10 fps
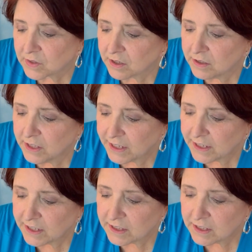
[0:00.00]

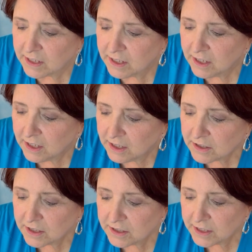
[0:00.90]
Then
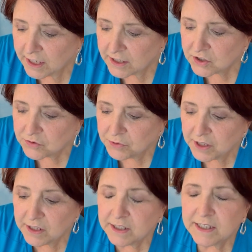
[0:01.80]
the next
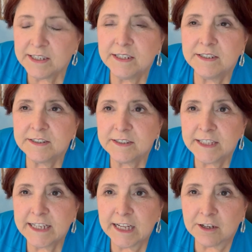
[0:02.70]
one is
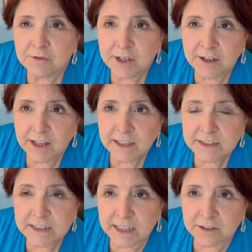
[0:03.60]
Lido,
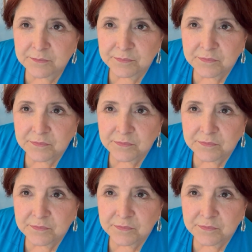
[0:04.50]
L-I-D-O.